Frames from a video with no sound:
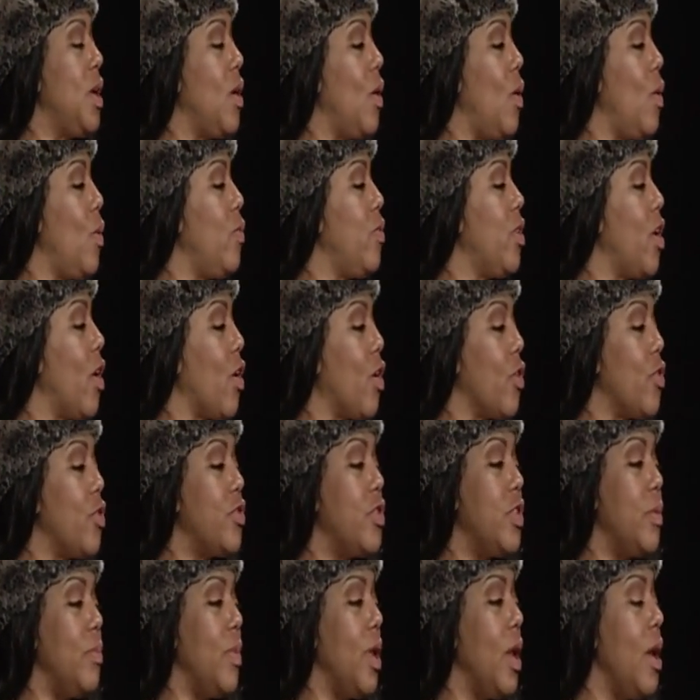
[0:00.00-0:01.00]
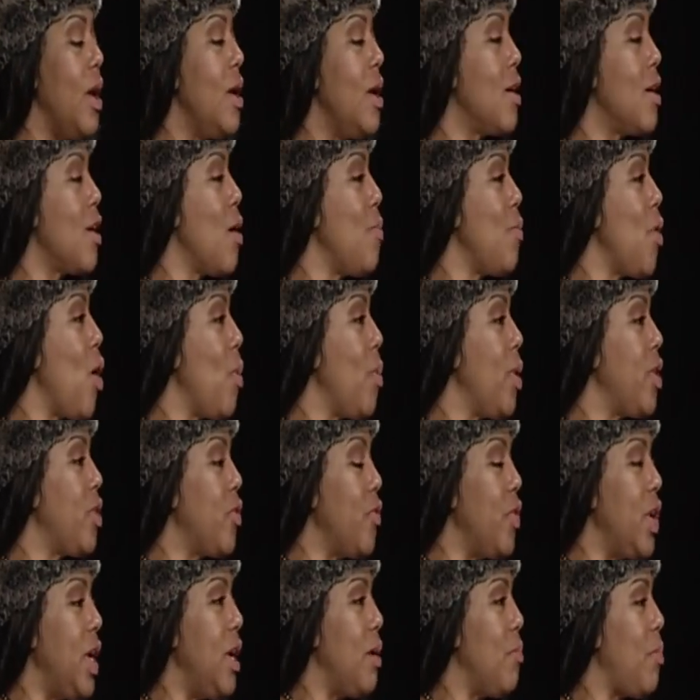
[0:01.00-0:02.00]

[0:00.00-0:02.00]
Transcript: go rehearse and come home at 3,